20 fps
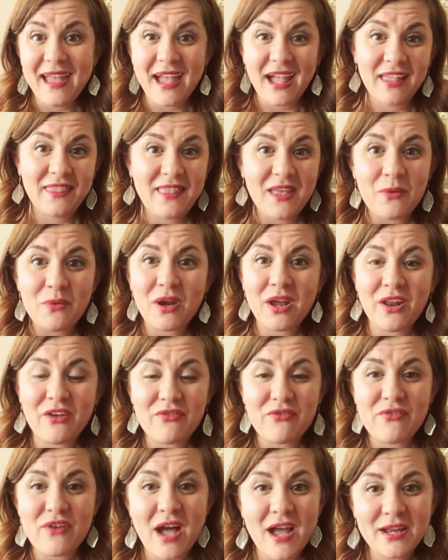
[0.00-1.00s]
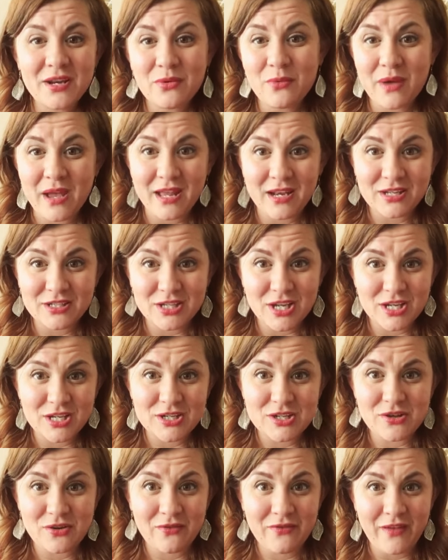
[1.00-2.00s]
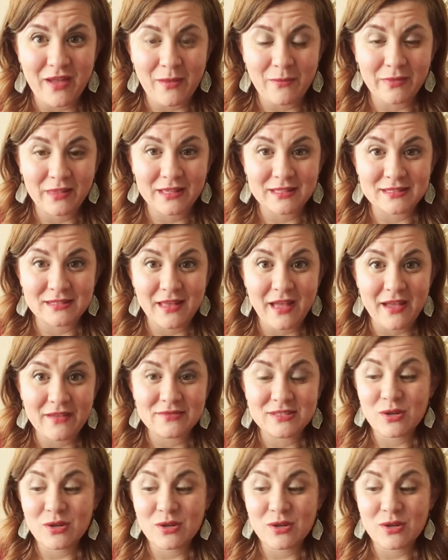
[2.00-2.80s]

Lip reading: and they were gonna find a way to change their family's life.